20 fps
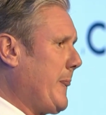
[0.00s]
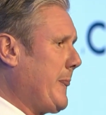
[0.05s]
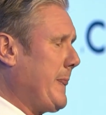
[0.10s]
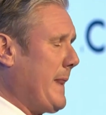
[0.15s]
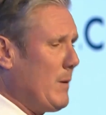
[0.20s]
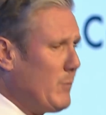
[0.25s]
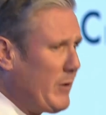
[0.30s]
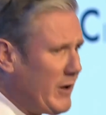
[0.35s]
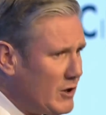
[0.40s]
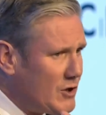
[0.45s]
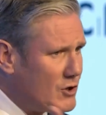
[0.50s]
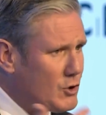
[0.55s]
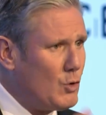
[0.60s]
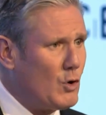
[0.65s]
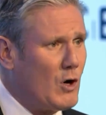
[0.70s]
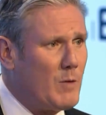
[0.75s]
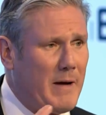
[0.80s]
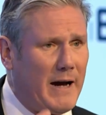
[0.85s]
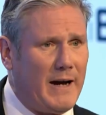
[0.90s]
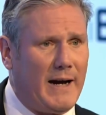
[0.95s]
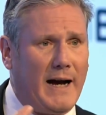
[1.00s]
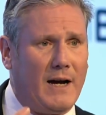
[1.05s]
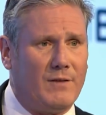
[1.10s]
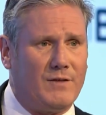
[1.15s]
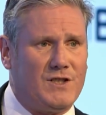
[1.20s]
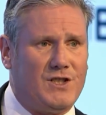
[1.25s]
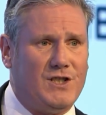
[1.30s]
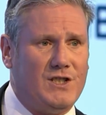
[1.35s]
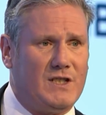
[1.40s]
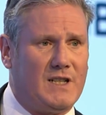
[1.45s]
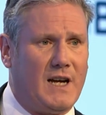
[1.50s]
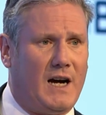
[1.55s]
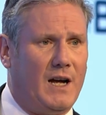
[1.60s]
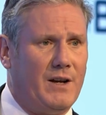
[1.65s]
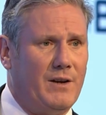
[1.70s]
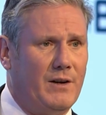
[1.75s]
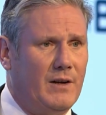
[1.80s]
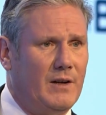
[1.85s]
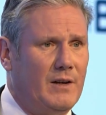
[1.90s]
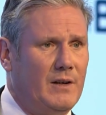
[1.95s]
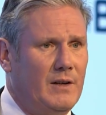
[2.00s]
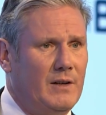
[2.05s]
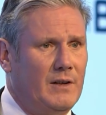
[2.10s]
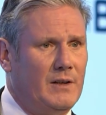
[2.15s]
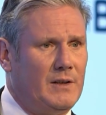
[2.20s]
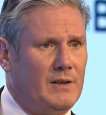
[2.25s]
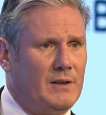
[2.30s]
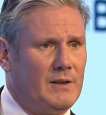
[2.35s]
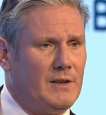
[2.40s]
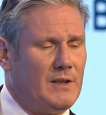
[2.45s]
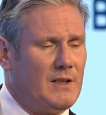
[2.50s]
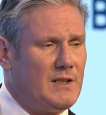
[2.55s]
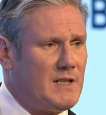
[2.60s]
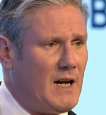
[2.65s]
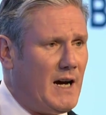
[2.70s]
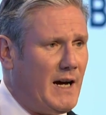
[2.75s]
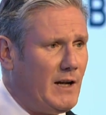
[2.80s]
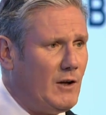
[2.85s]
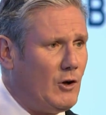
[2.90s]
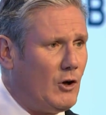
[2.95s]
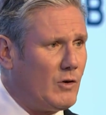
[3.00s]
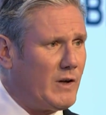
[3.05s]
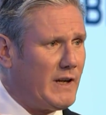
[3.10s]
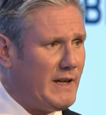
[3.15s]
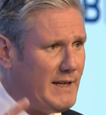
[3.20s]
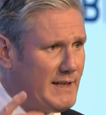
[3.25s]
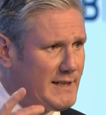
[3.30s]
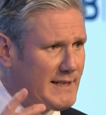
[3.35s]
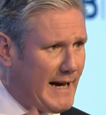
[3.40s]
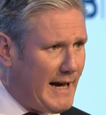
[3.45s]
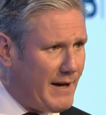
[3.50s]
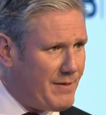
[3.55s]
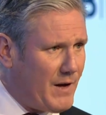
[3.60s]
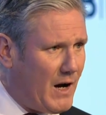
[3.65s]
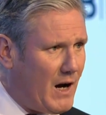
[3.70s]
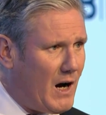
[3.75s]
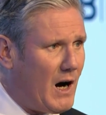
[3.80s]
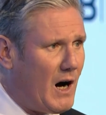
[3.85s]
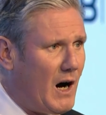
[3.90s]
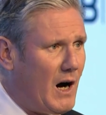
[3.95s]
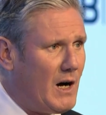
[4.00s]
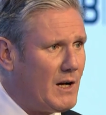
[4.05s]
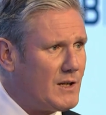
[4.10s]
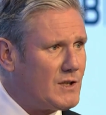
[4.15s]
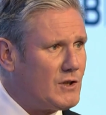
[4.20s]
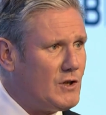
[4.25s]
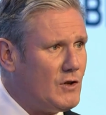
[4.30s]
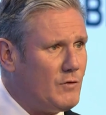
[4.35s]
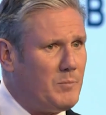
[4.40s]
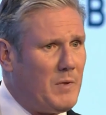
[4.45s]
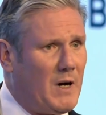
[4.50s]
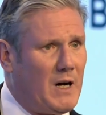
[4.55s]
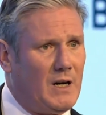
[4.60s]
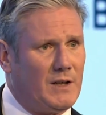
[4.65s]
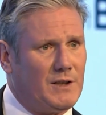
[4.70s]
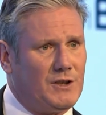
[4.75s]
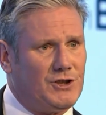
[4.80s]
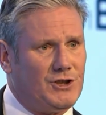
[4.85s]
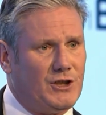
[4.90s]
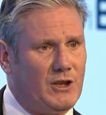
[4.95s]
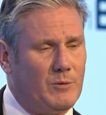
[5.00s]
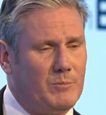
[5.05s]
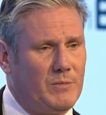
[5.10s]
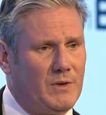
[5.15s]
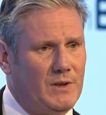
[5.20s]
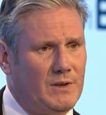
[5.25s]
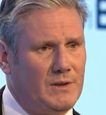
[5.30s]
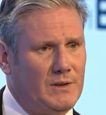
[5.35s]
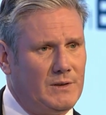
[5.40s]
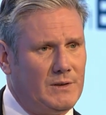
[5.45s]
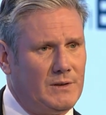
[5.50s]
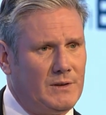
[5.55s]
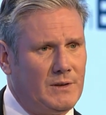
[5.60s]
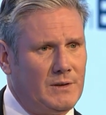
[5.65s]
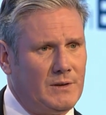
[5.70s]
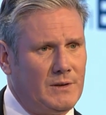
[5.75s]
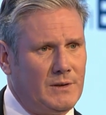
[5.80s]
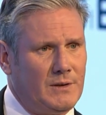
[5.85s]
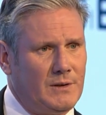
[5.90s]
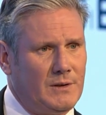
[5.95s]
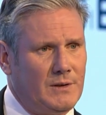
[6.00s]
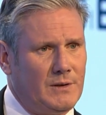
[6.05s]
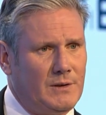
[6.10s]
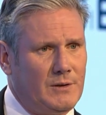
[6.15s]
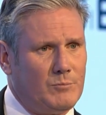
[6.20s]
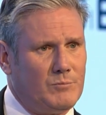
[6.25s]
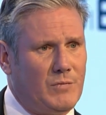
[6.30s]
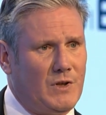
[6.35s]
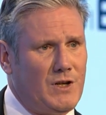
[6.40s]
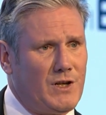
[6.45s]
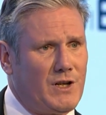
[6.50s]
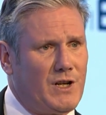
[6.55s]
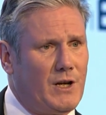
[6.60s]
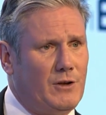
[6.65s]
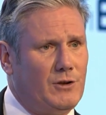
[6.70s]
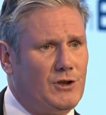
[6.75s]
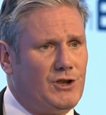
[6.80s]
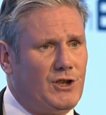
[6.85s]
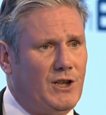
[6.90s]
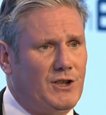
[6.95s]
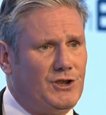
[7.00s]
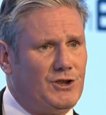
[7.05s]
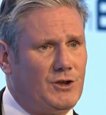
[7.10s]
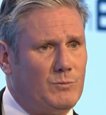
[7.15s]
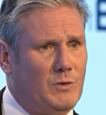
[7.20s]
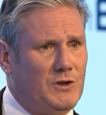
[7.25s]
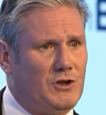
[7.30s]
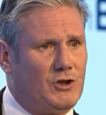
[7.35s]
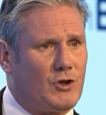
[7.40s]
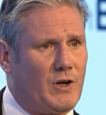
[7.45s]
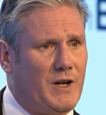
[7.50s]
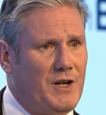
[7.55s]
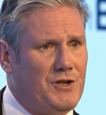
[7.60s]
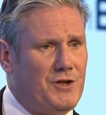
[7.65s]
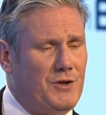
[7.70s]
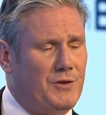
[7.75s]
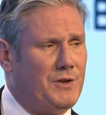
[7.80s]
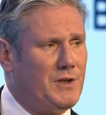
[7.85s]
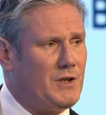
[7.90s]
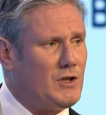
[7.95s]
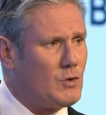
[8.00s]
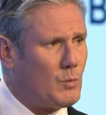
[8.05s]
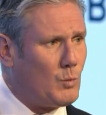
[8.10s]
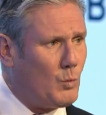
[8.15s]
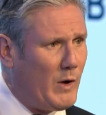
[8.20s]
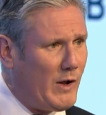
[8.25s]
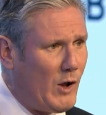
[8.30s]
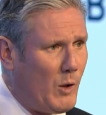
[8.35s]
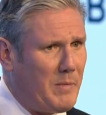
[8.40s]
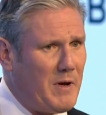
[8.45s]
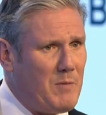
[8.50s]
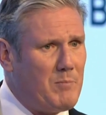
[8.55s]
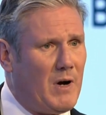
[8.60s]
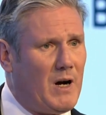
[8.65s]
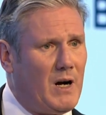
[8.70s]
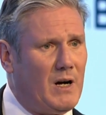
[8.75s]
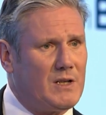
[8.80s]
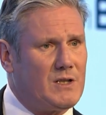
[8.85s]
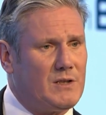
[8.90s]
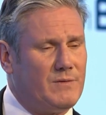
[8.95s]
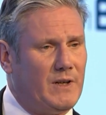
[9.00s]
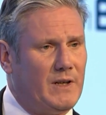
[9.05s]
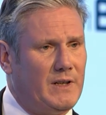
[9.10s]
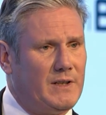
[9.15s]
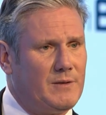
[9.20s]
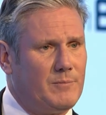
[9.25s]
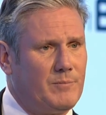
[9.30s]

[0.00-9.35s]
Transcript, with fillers: Now, we can talk about how this is done. Dialogue is at the heart of partnership. But negotiation with trade unions will be part of it.